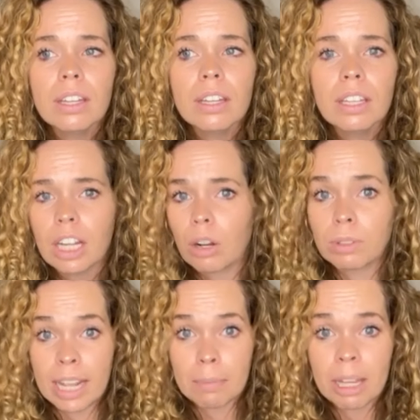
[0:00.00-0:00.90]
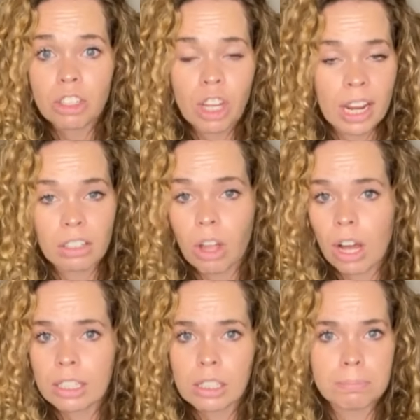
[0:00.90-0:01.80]
you know, damage, hair
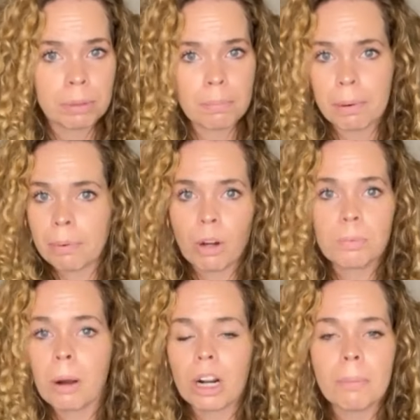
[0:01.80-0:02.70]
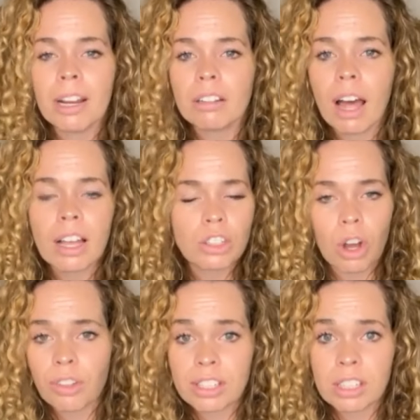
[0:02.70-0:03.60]
loss, postpartum hair loss, all
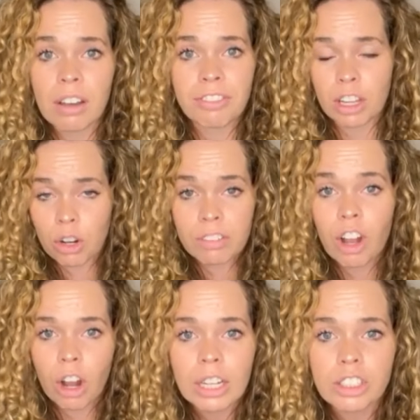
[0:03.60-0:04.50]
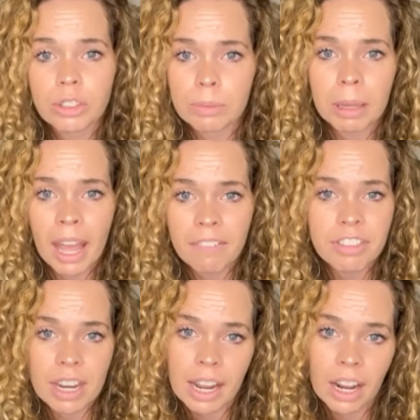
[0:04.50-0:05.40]
this stuff that could have caused you to have
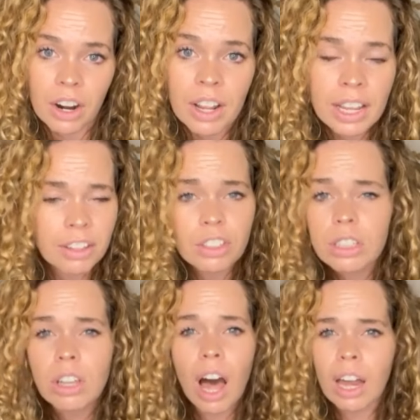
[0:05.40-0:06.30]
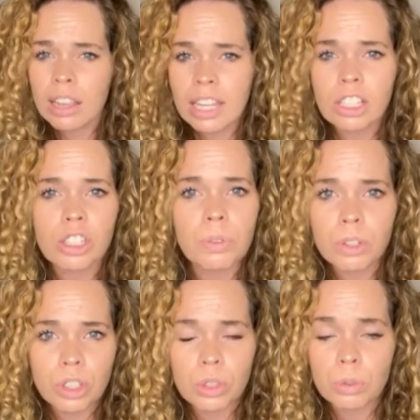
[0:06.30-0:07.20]
thin hair. There's a lot of things you can
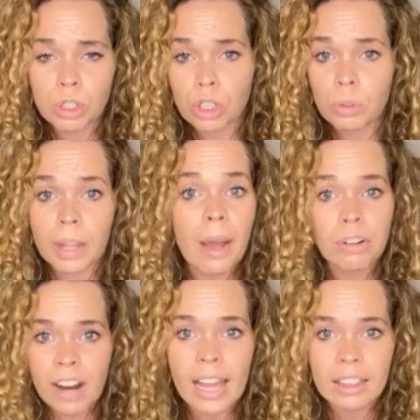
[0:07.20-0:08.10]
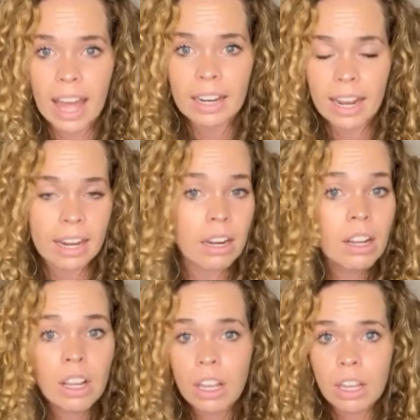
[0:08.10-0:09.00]
do to counteract that and
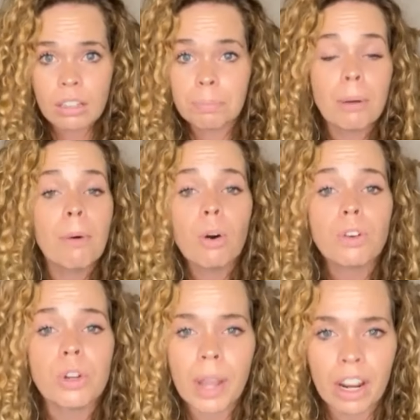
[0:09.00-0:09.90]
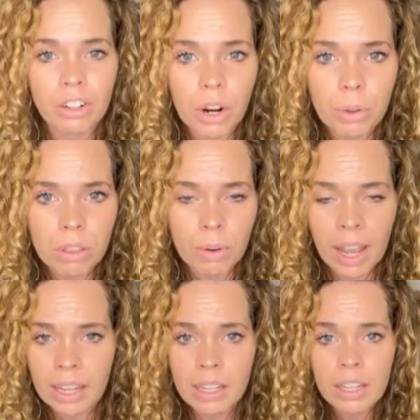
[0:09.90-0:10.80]
promote new hair growth,
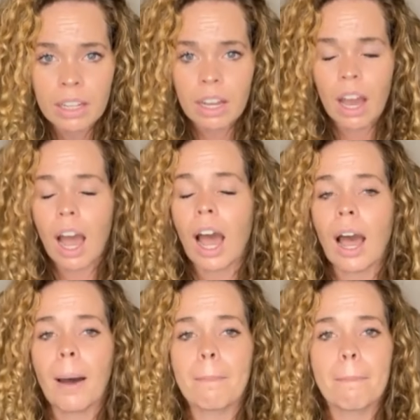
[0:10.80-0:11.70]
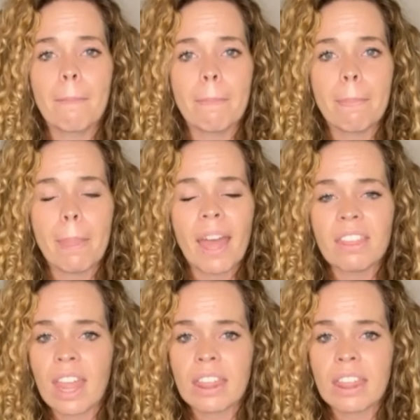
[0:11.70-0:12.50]
okay? And then